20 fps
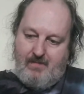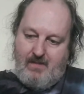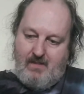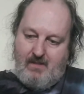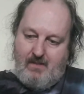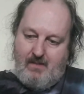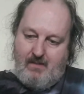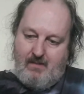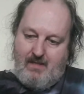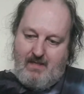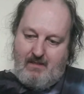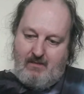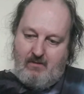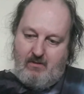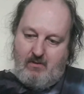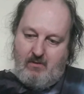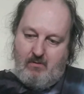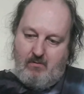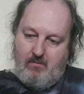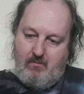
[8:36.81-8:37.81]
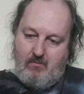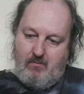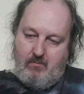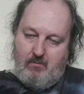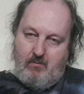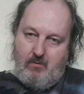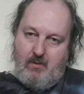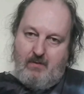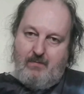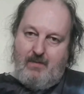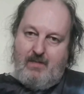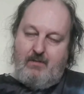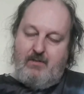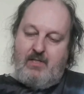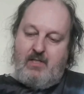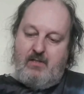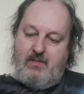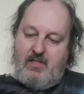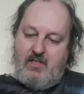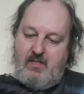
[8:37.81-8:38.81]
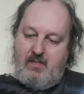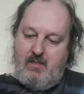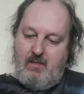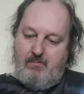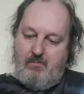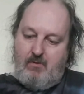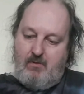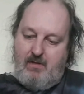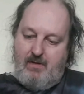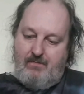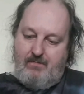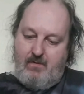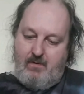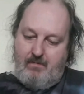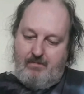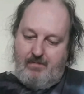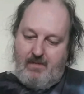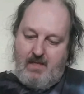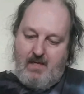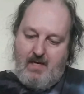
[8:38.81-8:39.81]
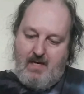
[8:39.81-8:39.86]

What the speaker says: that at all, whether it's at the cinema even.